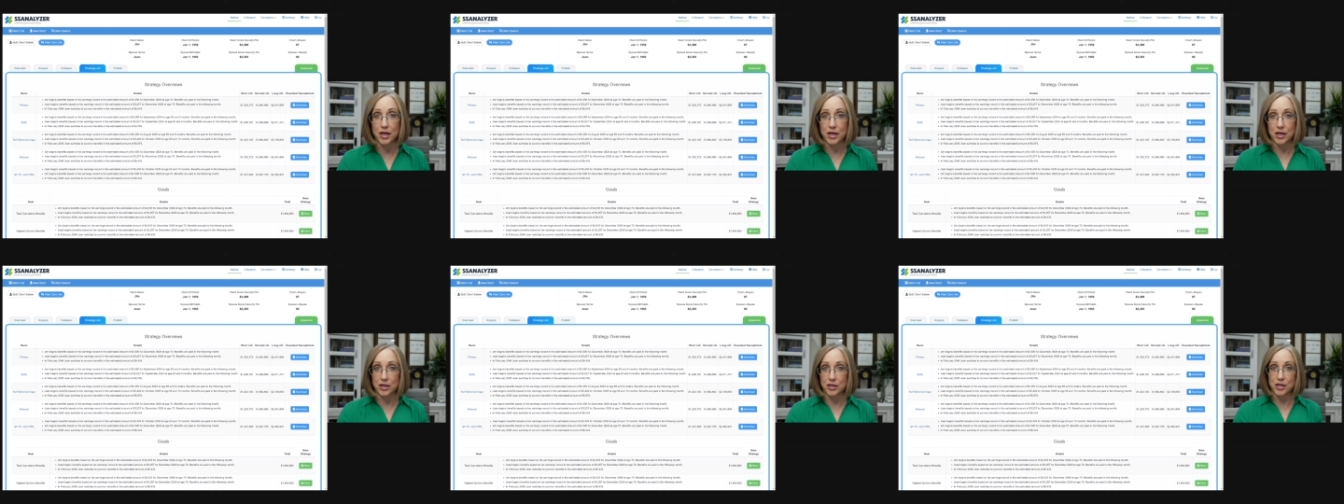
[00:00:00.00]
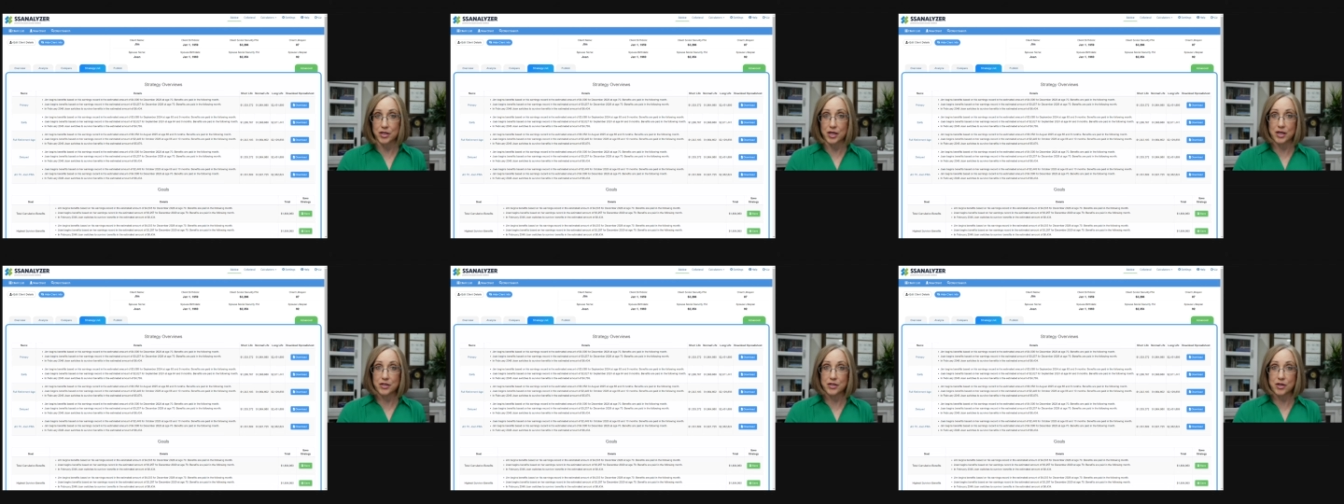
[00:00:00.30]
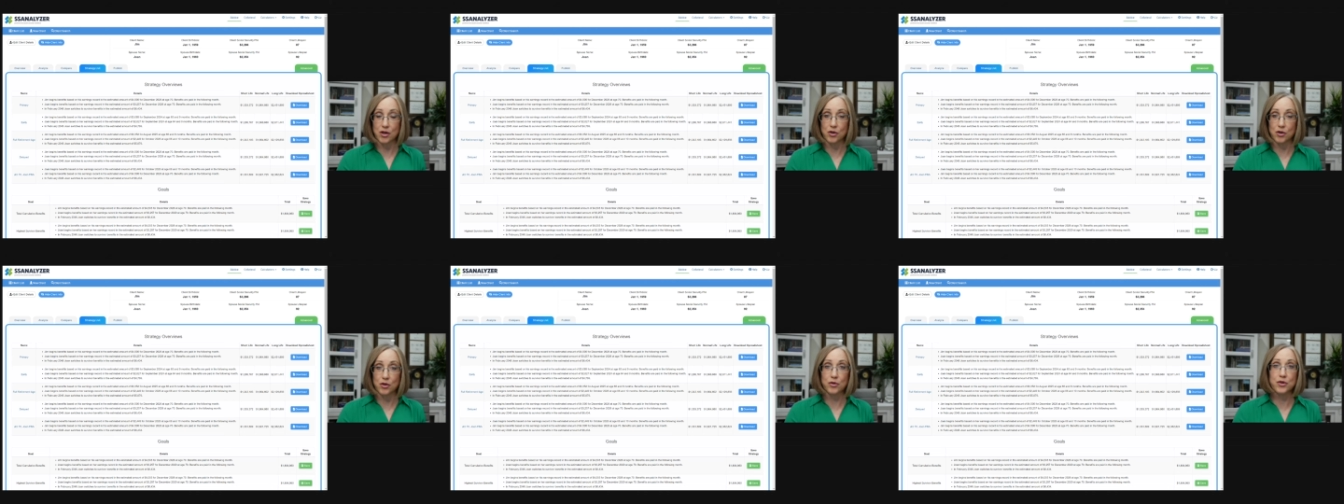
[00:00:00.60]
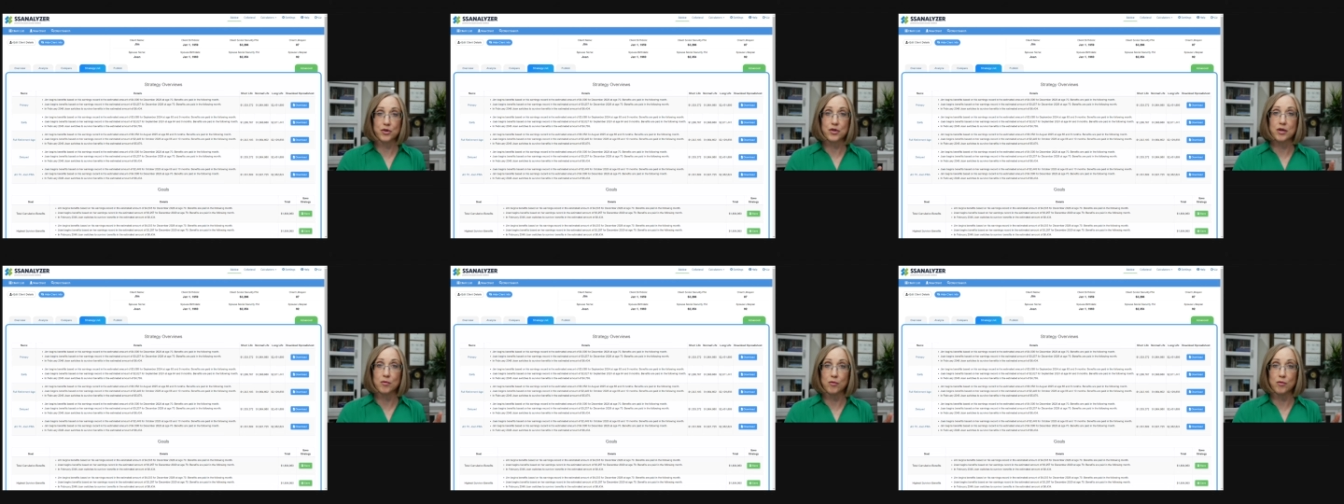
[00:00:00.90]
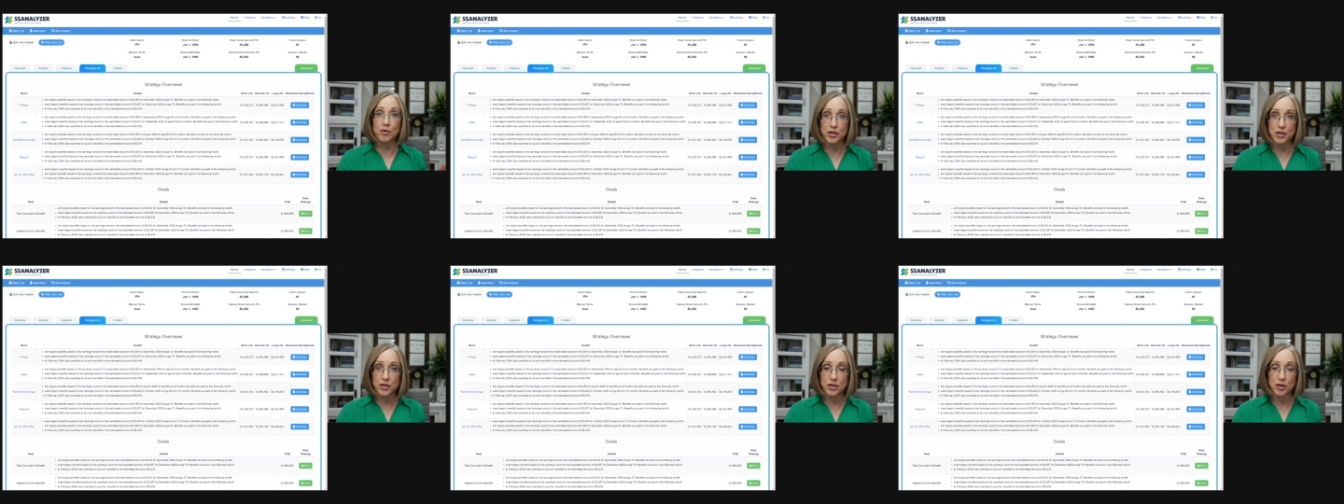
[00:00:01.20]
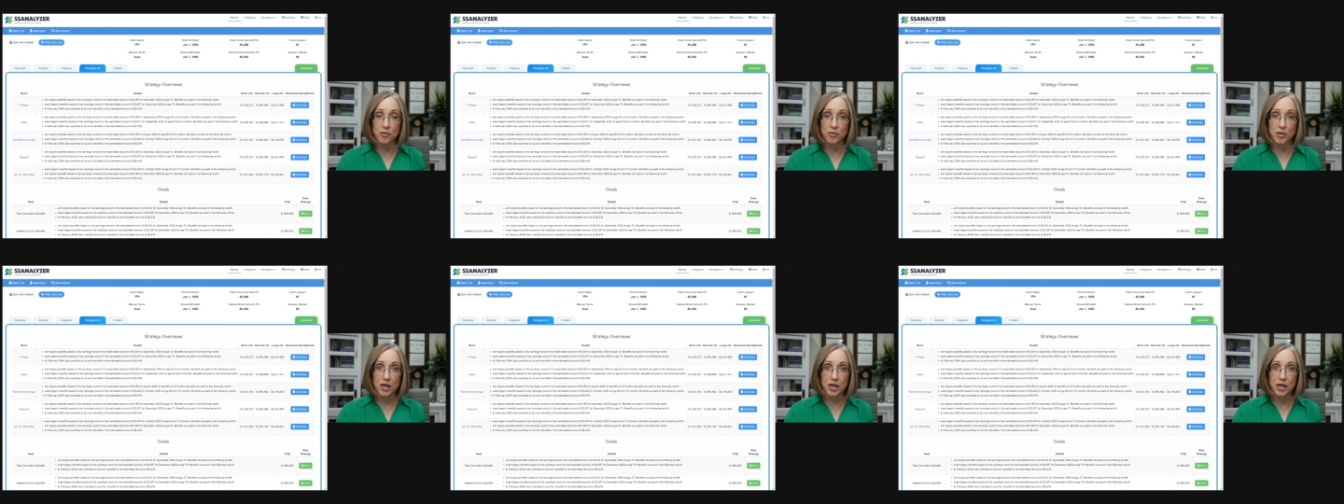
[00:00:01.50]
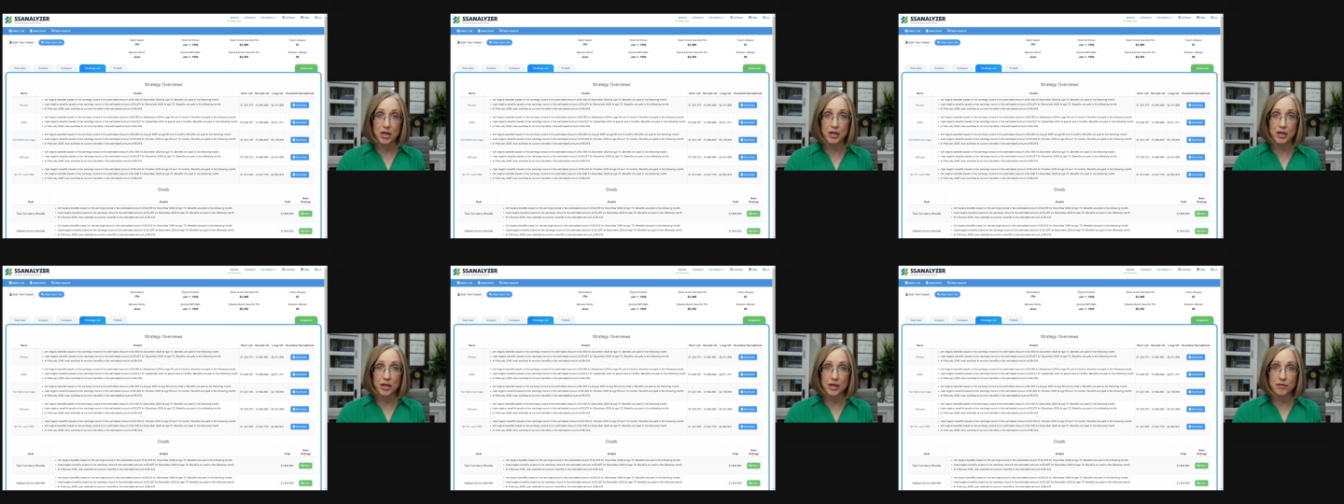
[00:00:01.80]
because he's older and we're assuming
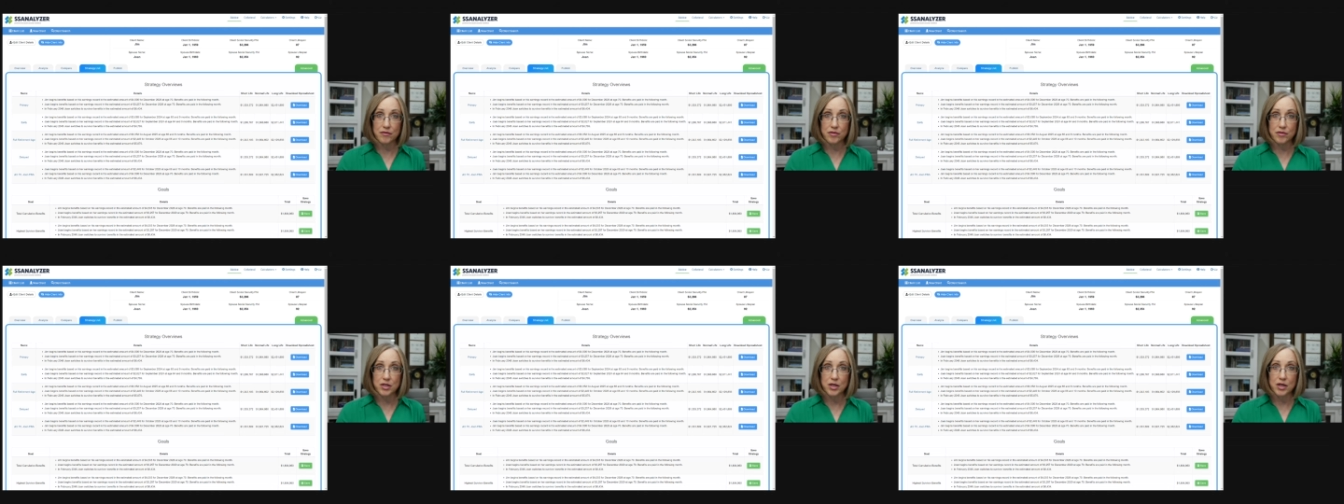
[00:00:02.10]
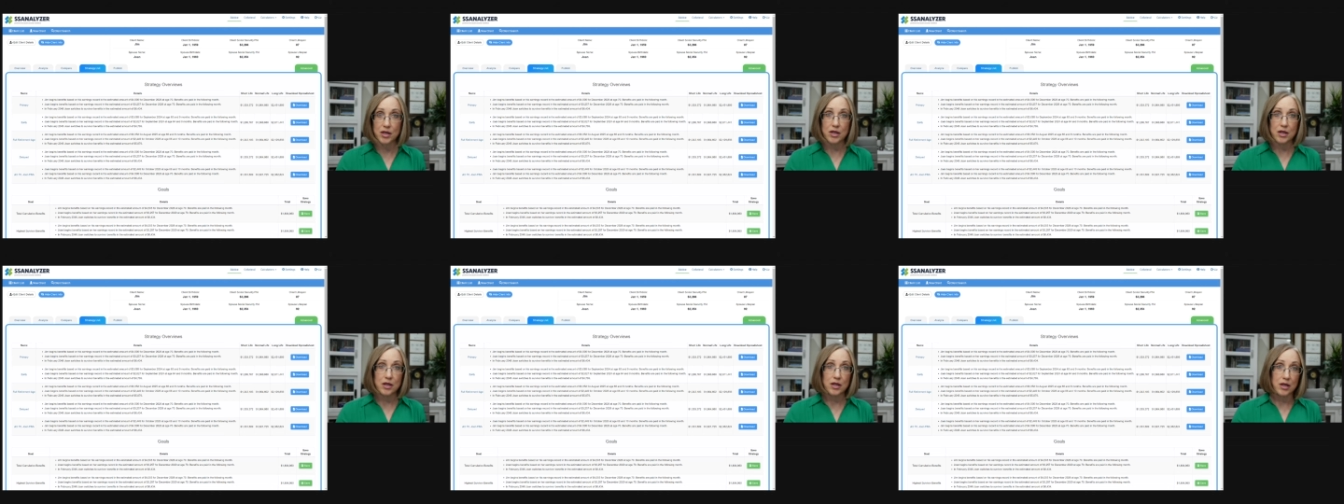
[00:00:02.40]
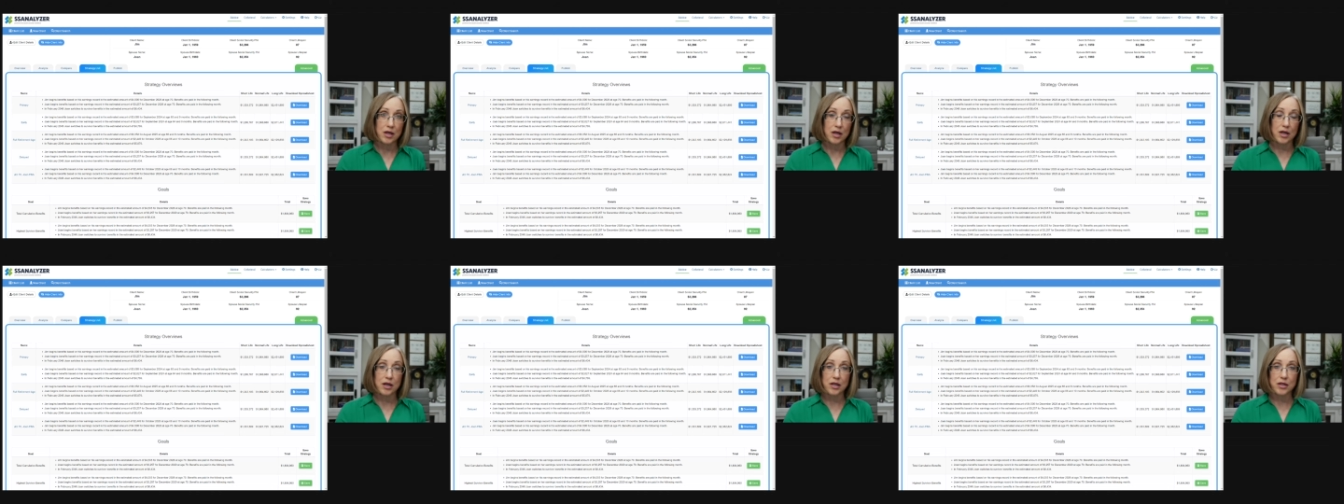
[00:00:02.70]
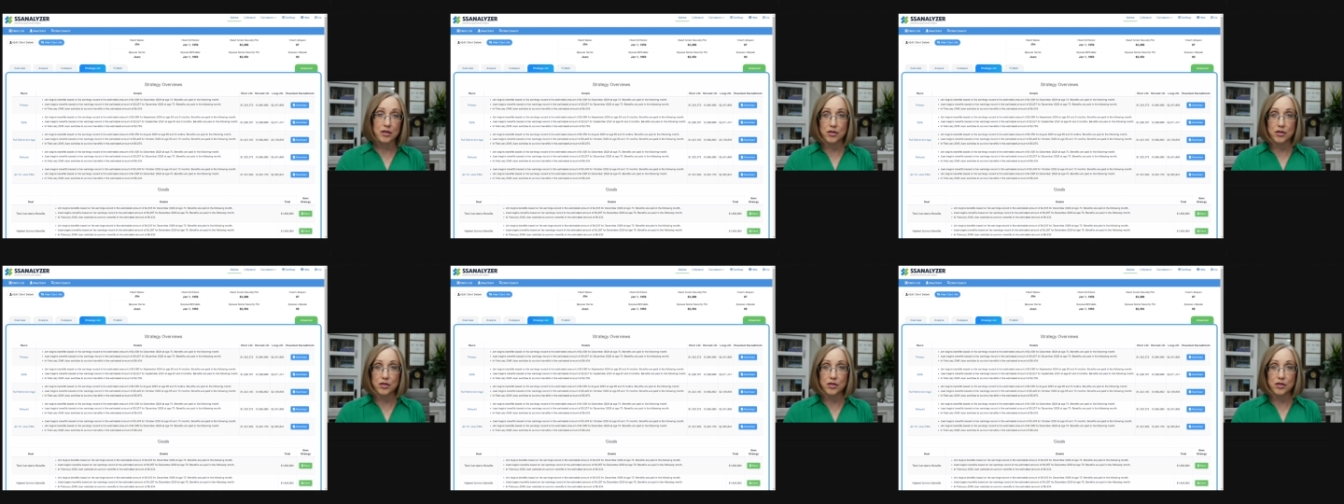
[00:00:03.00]
he lives uh,